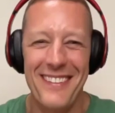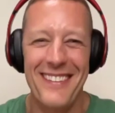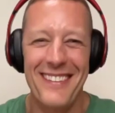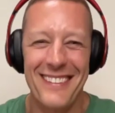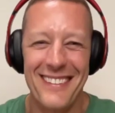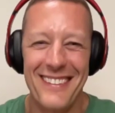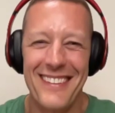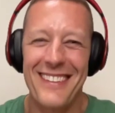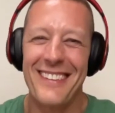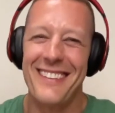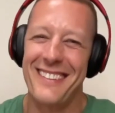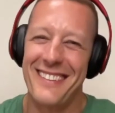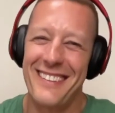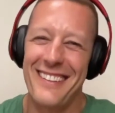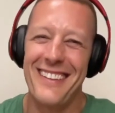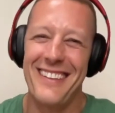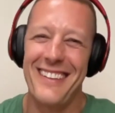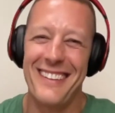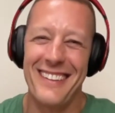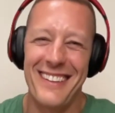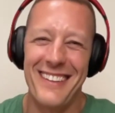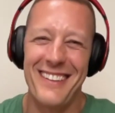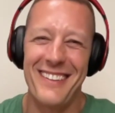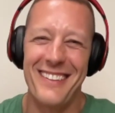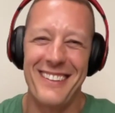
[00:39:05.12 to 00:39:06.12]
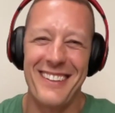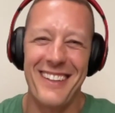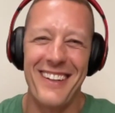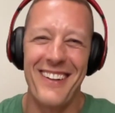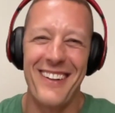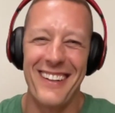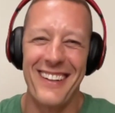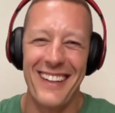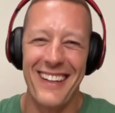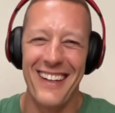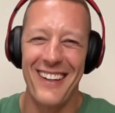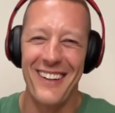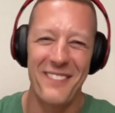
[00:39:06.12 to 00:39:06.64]
Did, did you go
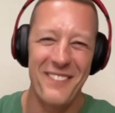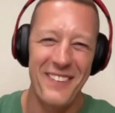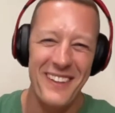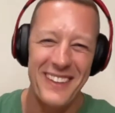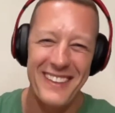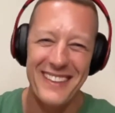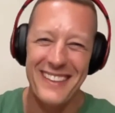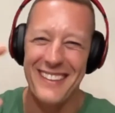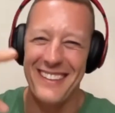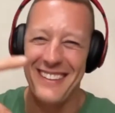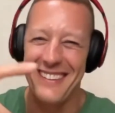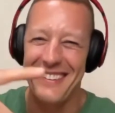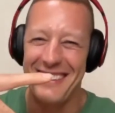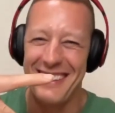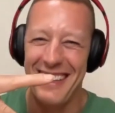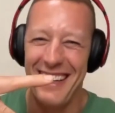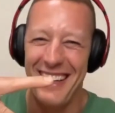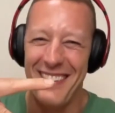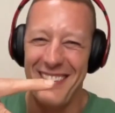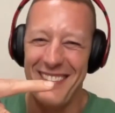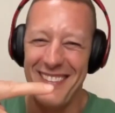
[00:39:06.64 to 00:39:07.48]
in there and I fix it know.